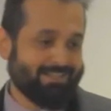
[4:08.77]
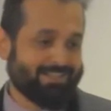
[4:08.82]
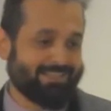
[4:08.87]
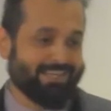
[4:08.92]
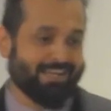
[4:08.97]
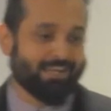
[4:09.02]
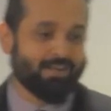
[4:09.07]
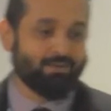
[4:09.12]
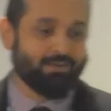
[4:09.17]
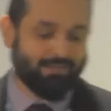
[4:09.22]
The
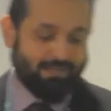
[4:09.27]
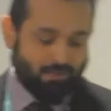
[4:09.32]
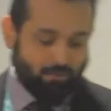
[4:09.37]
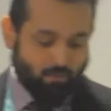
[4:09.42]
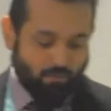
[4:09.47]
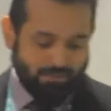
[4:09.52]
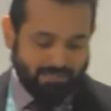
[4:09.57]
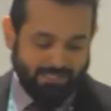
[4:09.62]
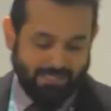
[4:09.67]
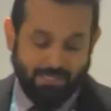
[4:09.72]
second thing
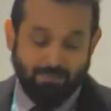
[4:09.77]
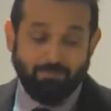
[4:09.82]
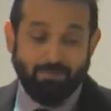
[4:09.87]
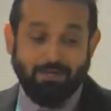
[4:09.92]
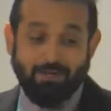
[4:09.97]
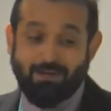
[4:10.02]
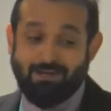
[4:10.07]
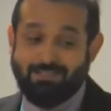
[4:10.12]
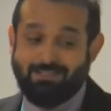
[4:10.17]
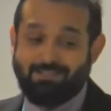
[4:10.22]
was
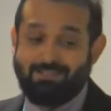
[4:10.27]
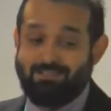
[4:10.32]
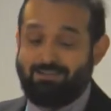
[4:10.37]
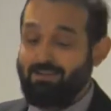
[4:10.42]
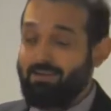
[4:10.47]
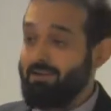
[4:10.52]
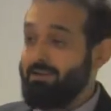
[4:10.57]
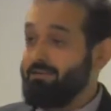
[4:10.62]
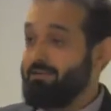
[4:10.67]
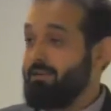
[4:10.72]
APIs.
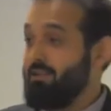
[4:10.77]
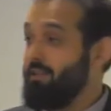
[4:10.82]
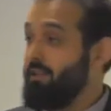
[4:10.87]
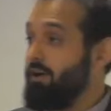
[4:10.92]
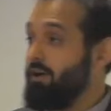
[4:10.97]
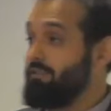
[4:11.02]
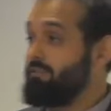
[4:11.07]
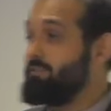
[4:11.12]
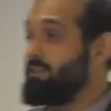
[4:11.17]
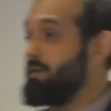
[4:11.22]
A
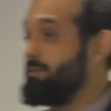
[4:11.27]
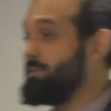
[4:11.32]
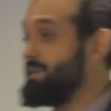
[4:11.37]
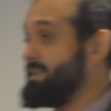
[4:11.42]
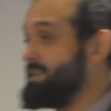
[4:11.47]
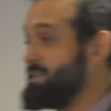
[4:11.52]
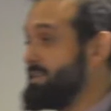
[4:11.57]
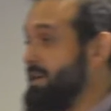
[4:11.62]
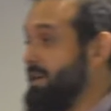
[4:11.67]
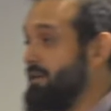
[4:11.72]
lot of
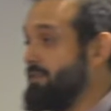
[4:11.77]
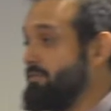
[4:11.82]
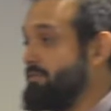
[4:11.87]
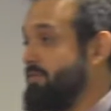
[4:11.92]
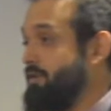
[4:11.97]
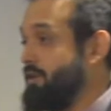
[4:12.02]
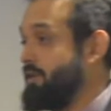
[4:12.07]
companies now,